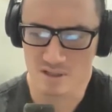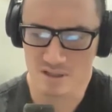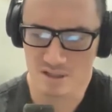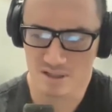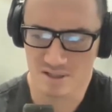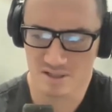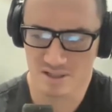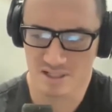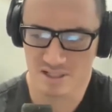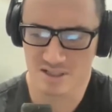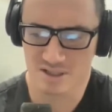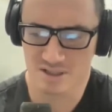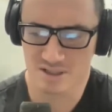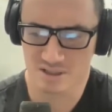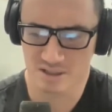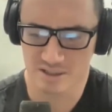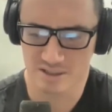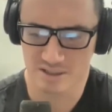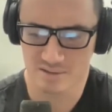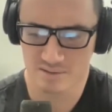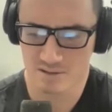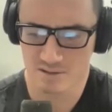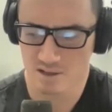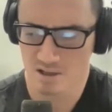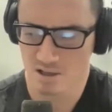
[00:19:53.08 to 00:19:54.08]

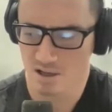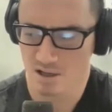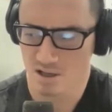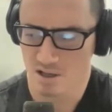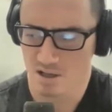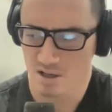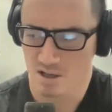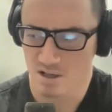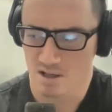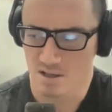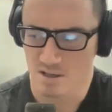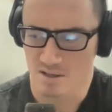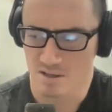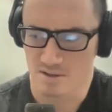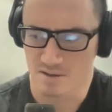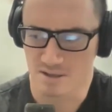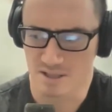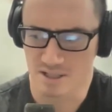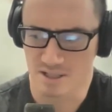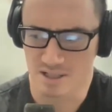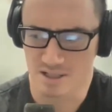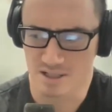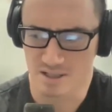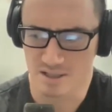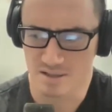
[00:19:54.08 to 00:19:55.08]
essentially
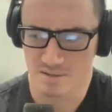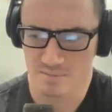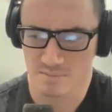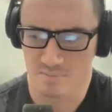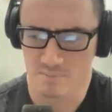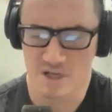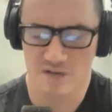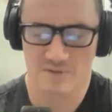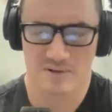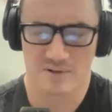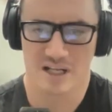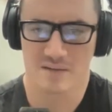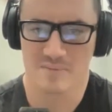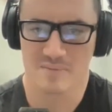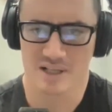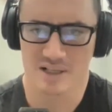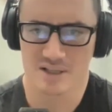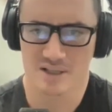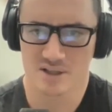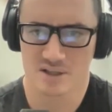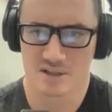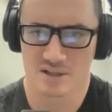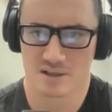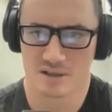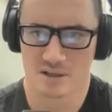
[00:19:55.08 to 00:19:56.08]
the mirror
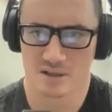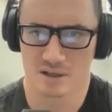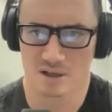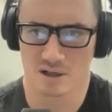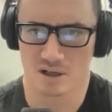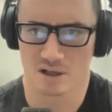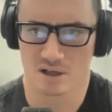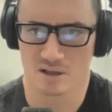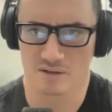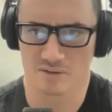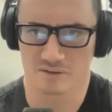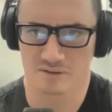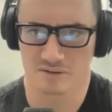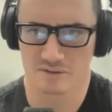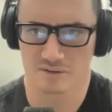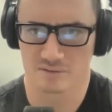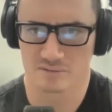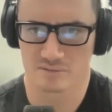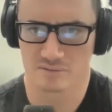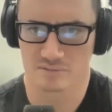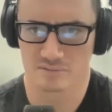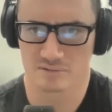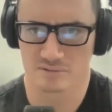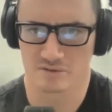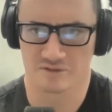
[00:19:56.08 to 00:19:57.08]
image of
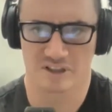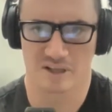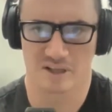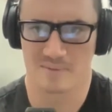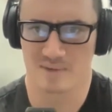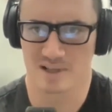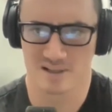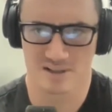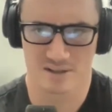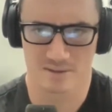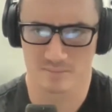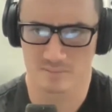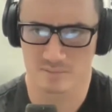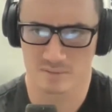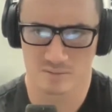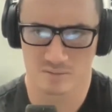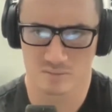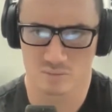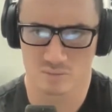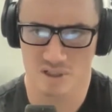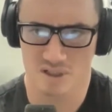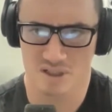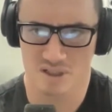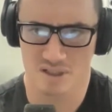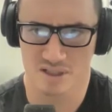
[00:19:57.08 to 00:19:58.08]
feminism,
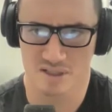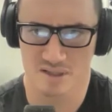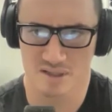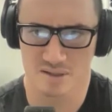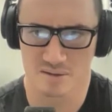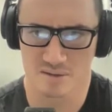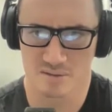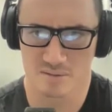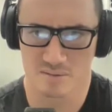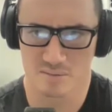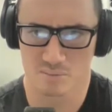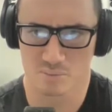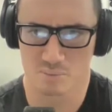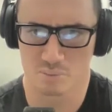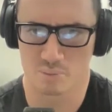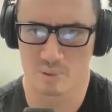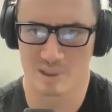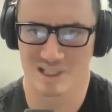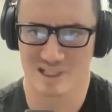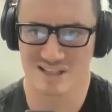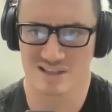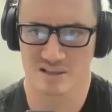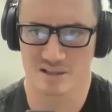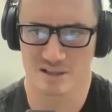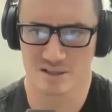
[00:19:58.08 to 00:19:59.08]
which is
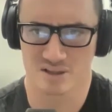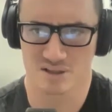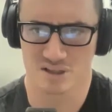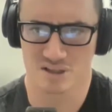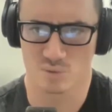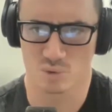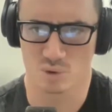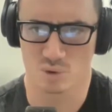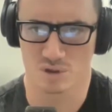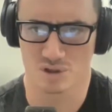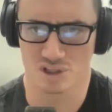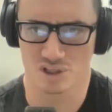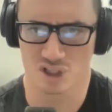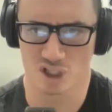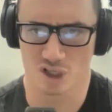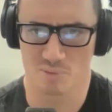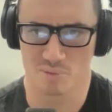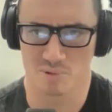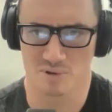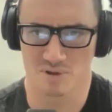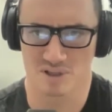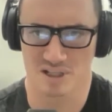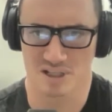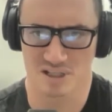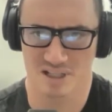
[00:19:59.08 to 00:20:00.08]
bitterness towards the
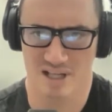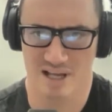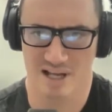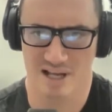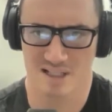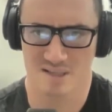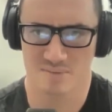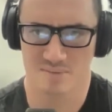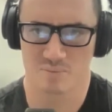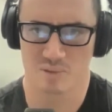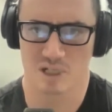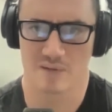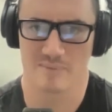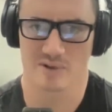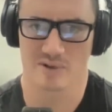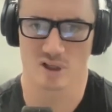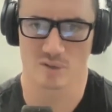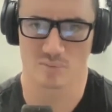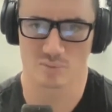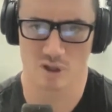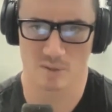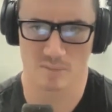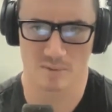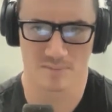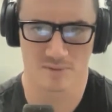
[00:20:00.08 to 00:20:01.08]
opposite sex, blaming your
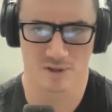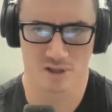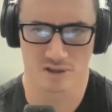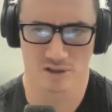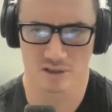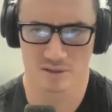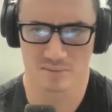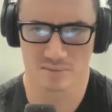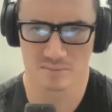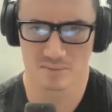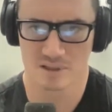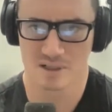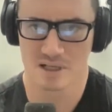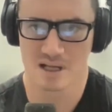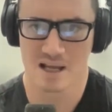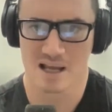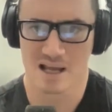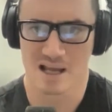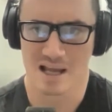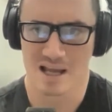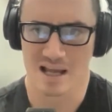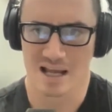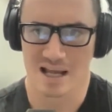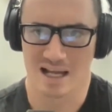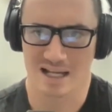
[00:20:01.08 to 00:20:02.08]
problems on them,
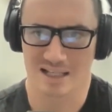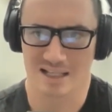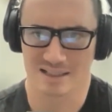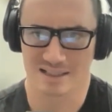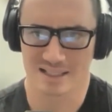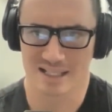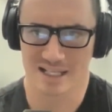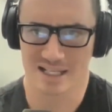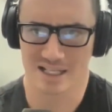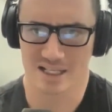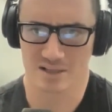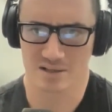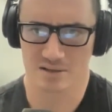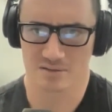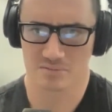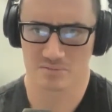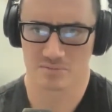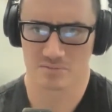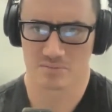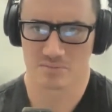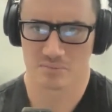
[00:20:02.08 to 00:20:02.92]
and then